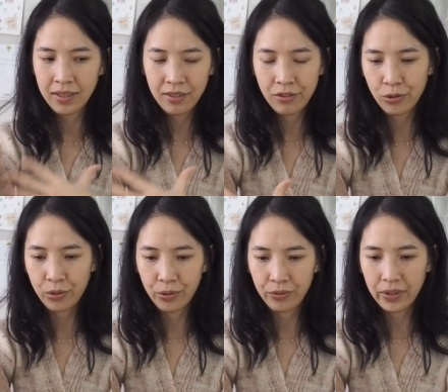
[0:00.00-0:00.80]

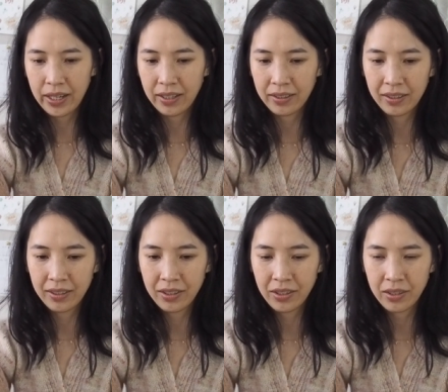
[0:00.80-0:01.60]
sort of like
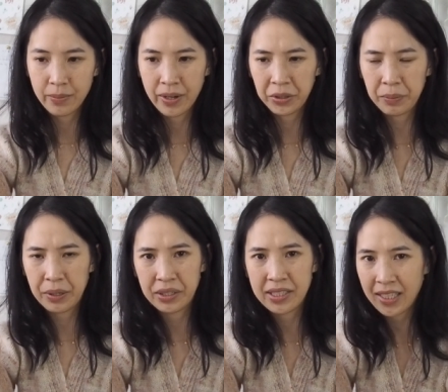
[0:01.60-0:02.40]
you might not be
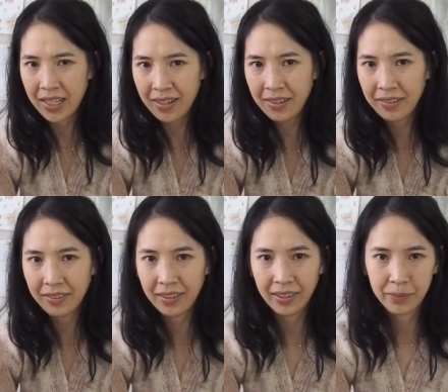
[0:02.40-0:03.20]
able to see it.
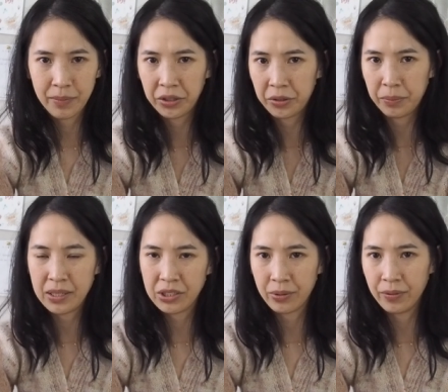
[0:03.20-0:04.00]
Like it might not
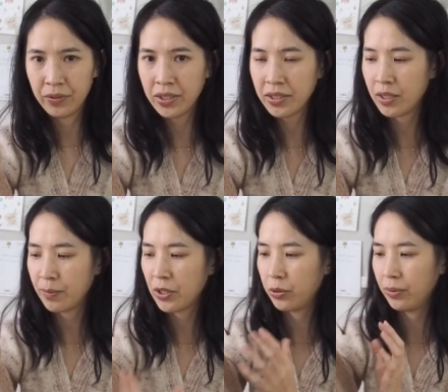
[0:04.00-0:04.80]
be so obvious,
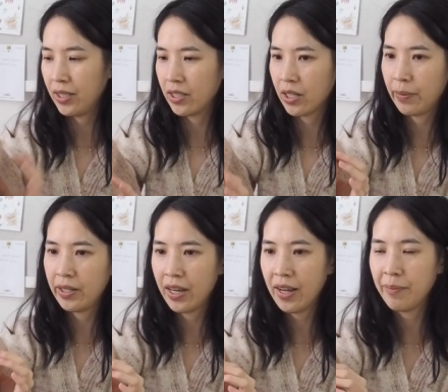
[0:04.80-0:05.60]
especially with this type of
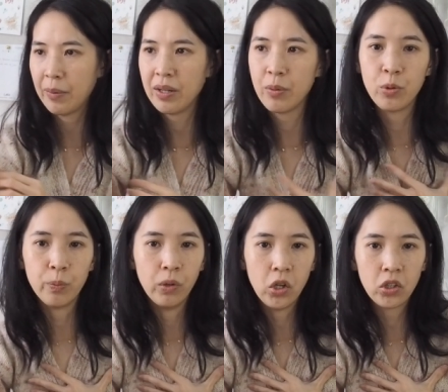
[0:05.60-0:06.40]
yarn. Maybe a more
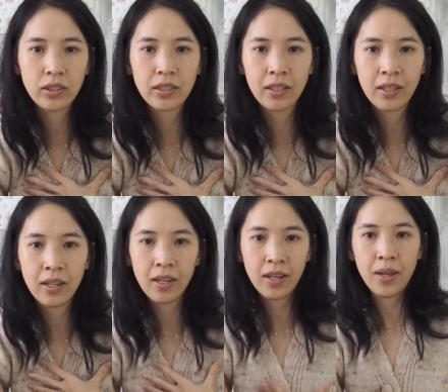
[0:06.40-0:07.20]
blocked
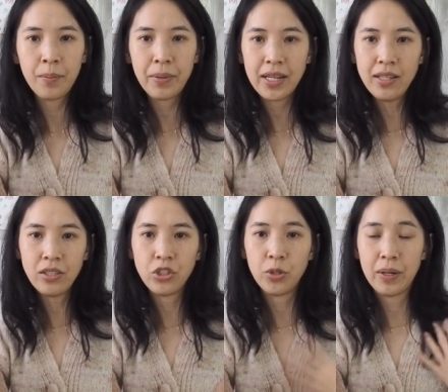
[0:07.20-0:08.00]

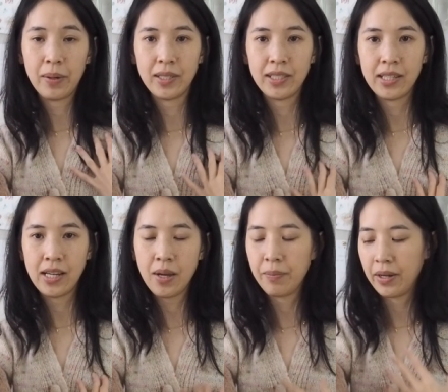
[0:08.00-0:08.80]
piece, you'd be able to see
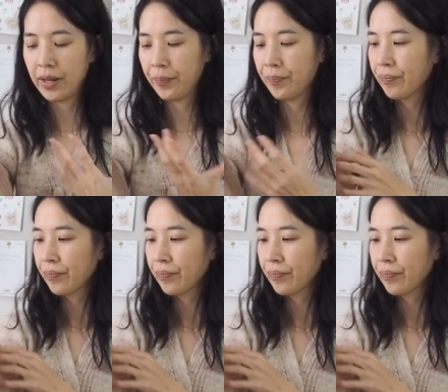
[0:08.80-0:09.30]
it, but